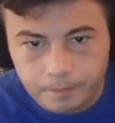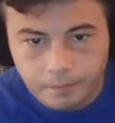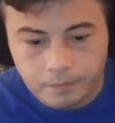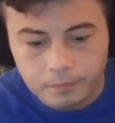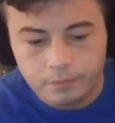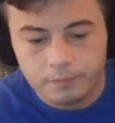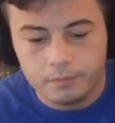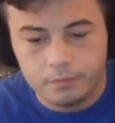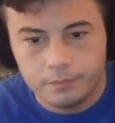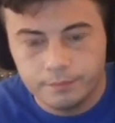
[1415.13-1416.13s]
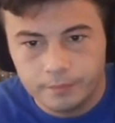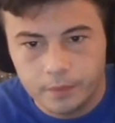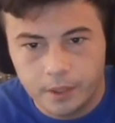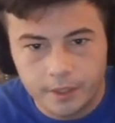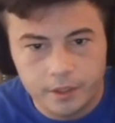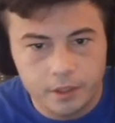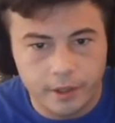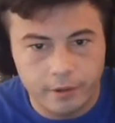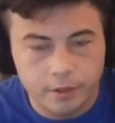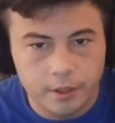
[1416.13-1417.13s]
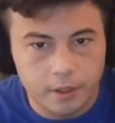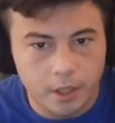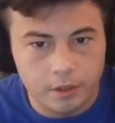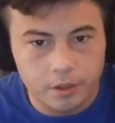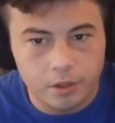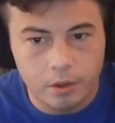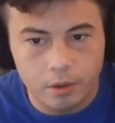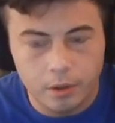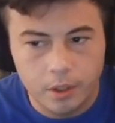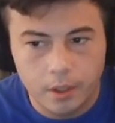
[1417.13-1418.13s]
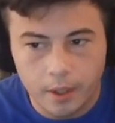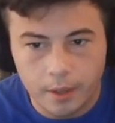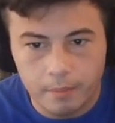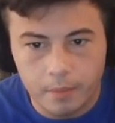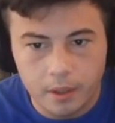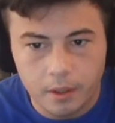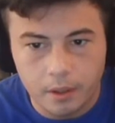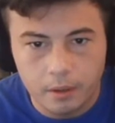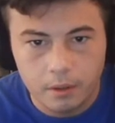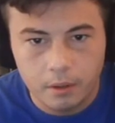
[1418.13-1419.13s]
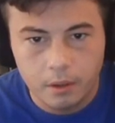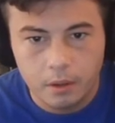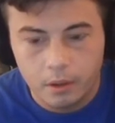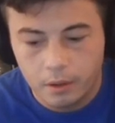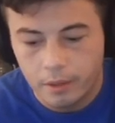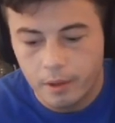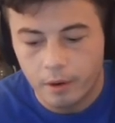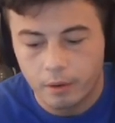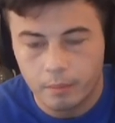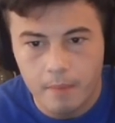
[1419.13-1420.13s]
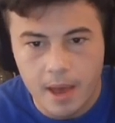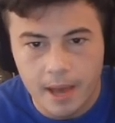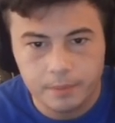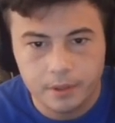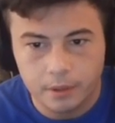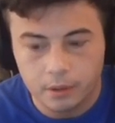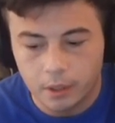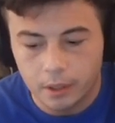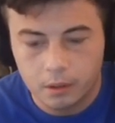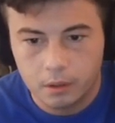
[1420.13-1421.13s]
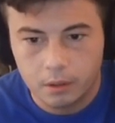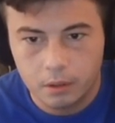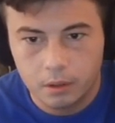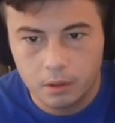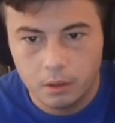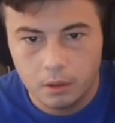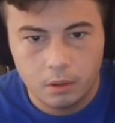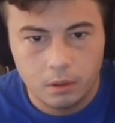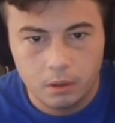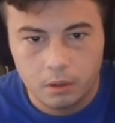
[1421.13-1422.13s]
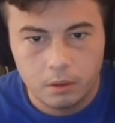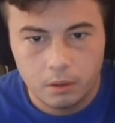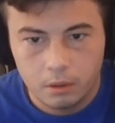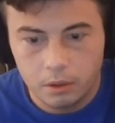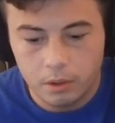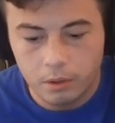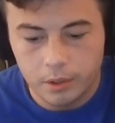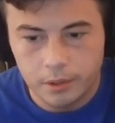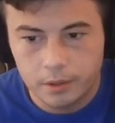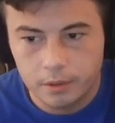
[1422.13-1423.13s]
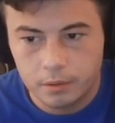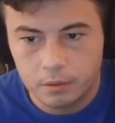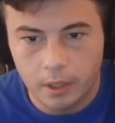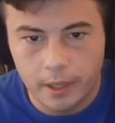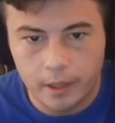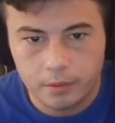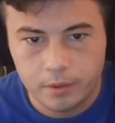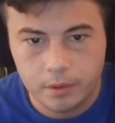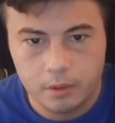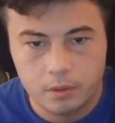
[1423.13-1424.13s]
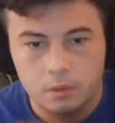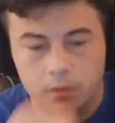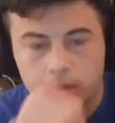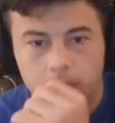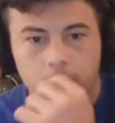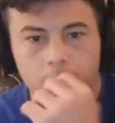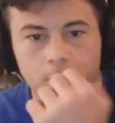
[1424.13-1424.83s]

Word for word: by his 100... Kings and Generals has gotten so good at making their maps and, like, you know, these layouts. The wall made